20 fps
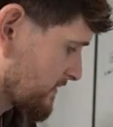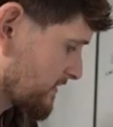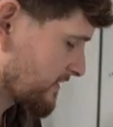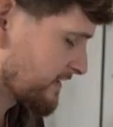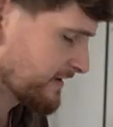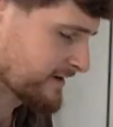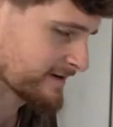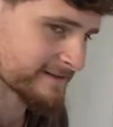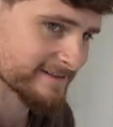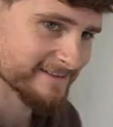
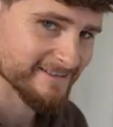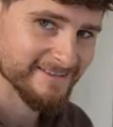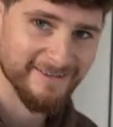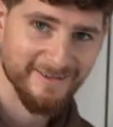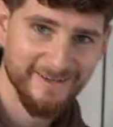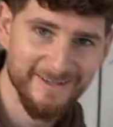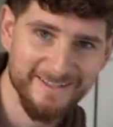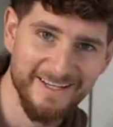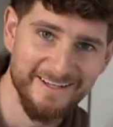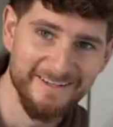
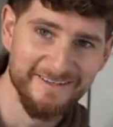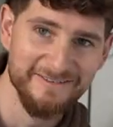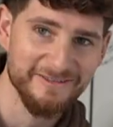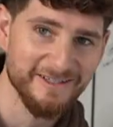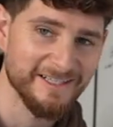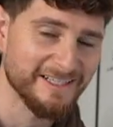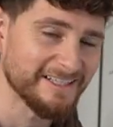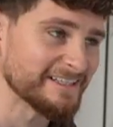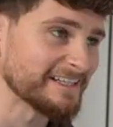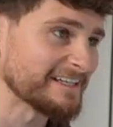Dude, I was getting
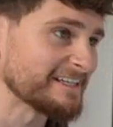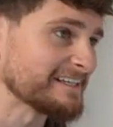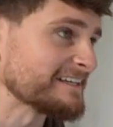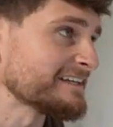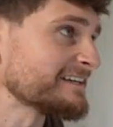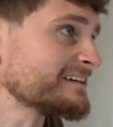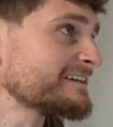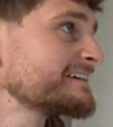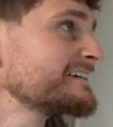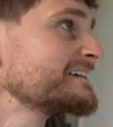really
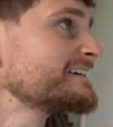needy.